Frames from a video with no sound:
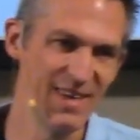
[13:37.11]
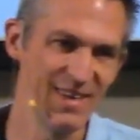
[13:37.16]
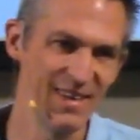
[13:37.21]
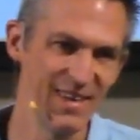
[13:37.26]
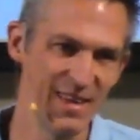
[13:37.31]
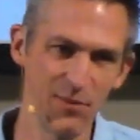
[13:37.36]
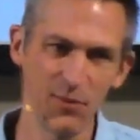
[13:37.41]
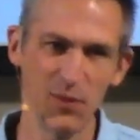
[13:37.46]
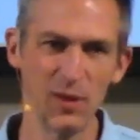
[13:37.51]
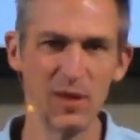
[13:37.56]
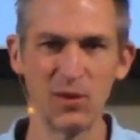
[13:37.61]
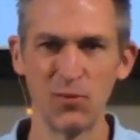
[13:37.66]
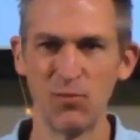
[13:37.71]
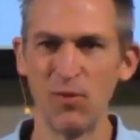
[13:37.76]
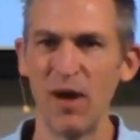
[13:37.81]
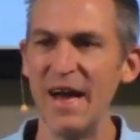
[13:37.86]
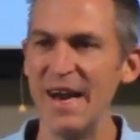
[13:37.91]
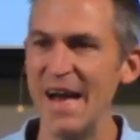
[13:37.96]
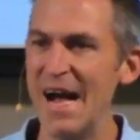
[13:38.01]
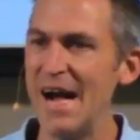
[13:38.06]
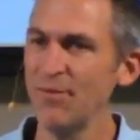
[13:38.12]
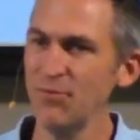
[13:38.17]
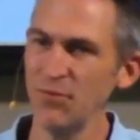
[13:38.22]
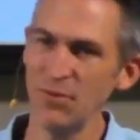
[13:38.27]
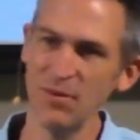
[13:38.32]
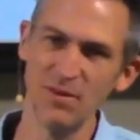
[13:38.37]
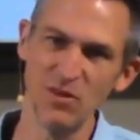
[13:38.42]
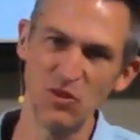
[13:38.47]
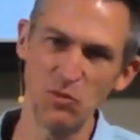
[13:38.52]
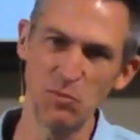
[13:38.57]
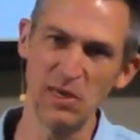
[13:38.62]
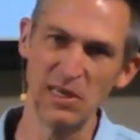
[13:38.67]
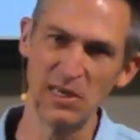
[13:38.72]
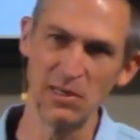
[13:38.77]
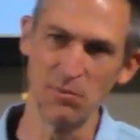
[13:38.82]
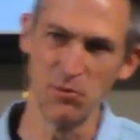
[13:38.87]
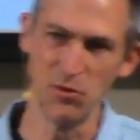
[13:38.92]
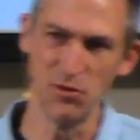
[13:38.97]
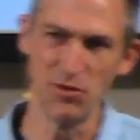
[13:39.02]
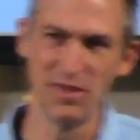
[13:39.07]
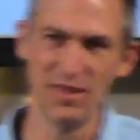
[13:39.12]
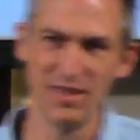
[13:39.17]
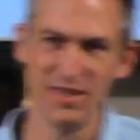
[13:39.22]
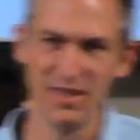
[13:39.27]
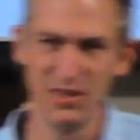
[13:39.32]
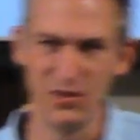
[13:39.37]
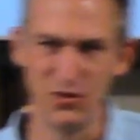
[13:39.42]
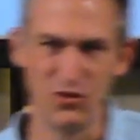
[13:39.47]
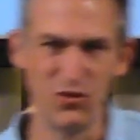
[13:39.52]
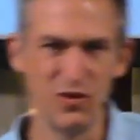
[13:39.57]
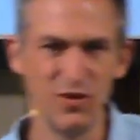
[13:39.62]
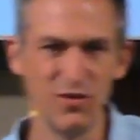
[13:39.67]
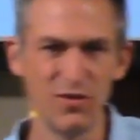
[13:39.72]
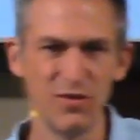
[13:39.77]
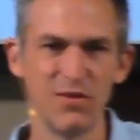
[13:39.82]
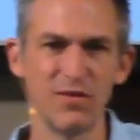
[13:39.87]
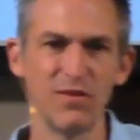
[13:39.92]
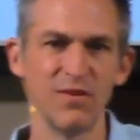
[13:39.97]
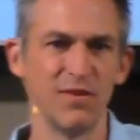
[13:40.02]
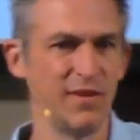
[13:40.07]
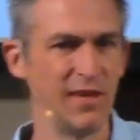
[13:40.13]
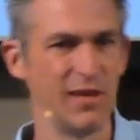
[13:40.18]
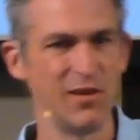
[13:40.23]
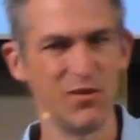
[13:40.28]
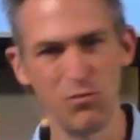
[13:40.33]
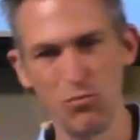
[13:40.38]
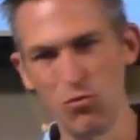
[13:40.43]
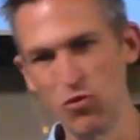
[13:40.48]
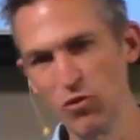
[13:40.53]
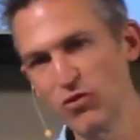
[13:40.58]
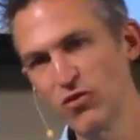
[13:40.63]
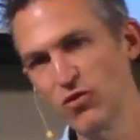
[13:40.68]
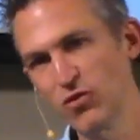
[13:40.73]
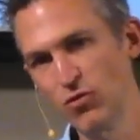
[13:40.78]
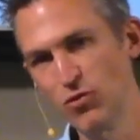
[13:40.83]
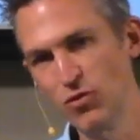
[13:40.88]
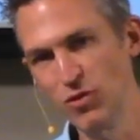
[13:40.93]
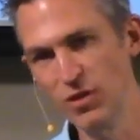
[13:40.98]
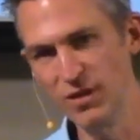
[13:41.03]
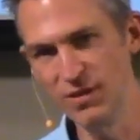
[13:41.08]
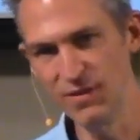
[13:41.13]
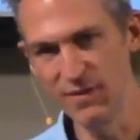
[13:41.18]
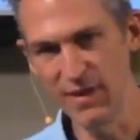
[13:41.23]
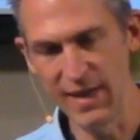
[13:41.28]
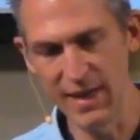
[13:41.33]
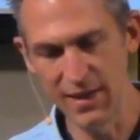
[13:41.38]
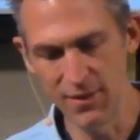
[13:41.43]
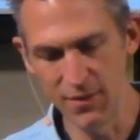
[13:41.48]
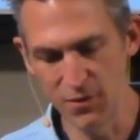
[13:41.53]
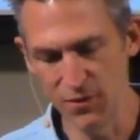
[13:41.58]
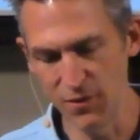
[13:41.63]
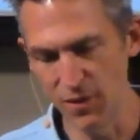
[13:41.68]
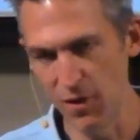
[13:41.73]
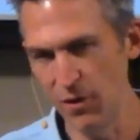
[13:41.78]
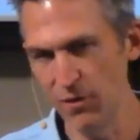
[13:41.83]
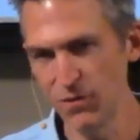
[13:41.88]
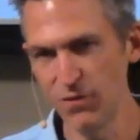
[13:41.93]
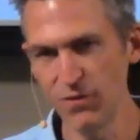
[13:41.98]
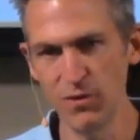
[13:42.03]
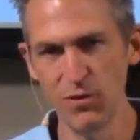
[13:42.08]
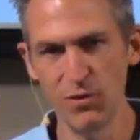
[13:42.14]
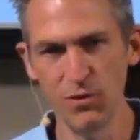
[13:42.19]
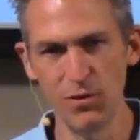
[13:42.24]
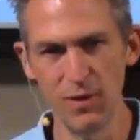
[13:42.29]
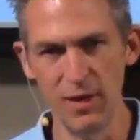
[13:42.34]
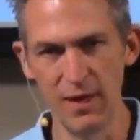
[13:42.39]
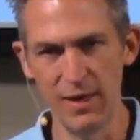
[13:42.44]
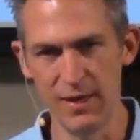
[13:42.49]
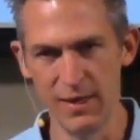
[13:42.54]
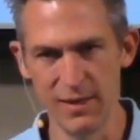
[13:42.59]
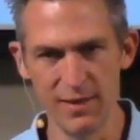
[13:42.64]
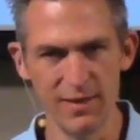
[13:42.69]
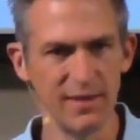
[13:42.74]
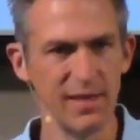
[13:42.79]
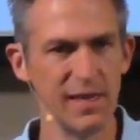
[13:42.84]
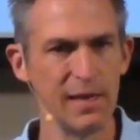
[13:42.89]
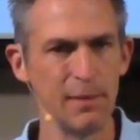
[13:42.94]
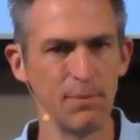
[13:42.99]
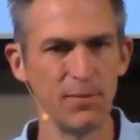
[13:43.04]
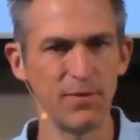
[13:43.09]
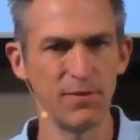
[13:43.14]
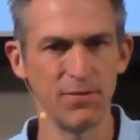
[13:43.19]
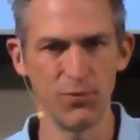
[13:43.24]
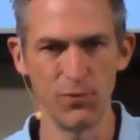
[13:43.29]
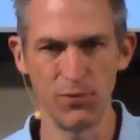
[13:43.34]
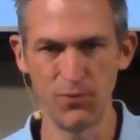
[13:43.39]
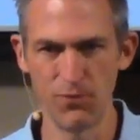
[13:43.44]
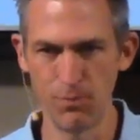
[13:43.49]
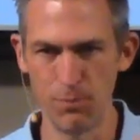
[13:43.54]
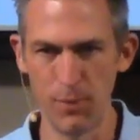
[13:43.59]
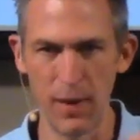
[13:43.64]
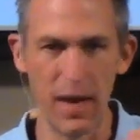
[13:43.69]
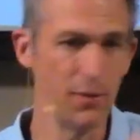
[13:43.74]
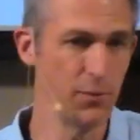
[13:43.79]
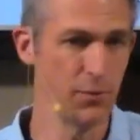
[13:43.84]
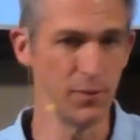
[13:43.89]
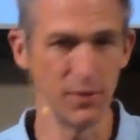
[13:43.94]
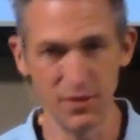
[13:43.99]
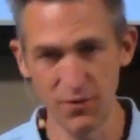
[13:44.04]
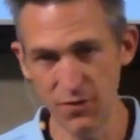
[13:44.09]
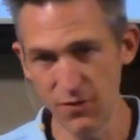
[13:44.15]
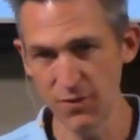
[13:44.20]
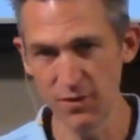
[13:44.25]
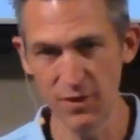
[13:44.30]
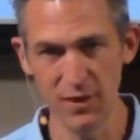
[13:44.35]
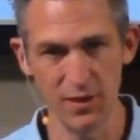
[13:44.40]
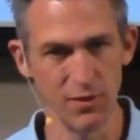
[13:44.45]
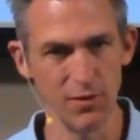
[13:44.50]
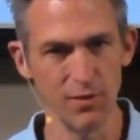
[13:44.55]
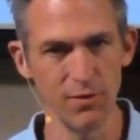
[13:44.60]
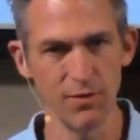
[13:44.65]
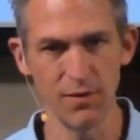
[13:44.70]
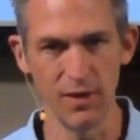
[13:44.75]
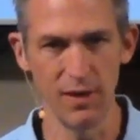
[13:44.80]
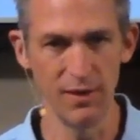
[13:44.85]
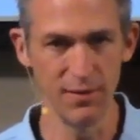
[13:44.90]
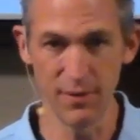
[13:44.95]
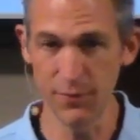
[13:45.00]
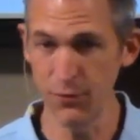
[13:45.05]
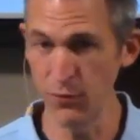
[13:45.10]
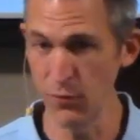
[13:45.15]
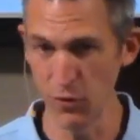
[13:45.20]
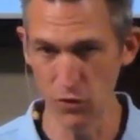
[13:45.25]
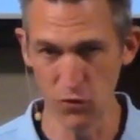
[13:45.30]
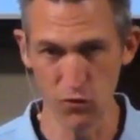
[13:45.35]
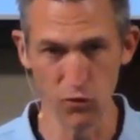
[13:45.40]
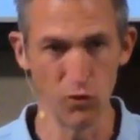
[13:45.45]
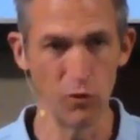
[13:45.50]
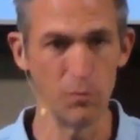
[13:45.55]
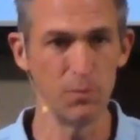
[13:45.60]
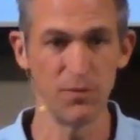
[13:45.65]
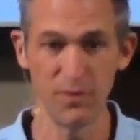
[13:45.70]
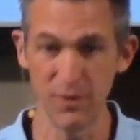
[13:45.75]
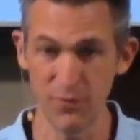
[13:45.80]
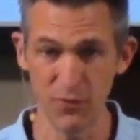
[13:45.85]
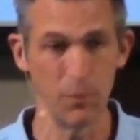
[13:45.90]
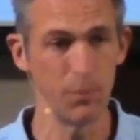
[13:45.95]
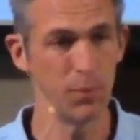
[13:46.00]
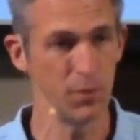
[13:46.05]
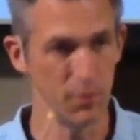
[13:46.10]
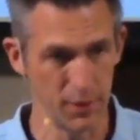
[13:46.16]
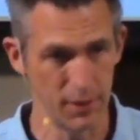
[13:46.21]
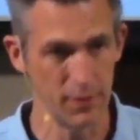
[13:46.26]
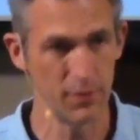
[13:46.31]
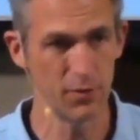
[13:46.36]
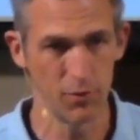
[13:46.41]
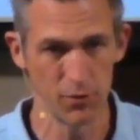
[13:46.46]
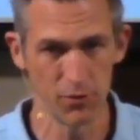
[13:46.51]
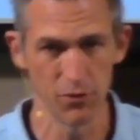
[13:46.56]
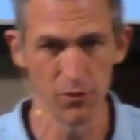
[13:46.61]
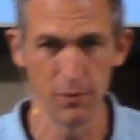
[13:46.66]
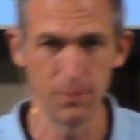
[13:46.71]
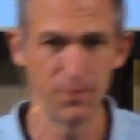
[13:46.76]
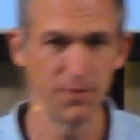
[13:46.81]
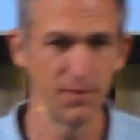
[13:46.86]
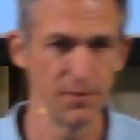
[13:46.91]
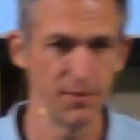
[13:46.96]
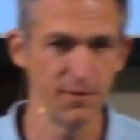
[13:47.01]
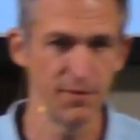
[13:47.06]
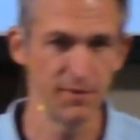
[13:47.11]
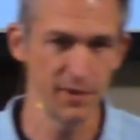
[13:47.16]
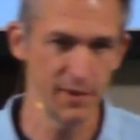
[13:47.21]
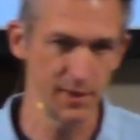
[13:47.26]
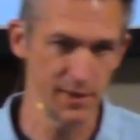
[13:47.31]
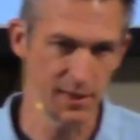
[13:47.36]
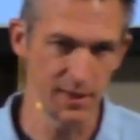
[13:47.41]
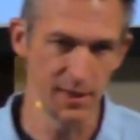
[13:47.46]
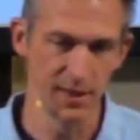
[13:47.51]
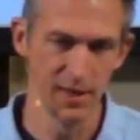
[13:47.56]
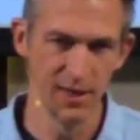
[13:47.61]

Then if we look right after this parable, Jesus tells more stories, and there's also an attempt by the religious leaders, uh, different groups, different political groups in the city.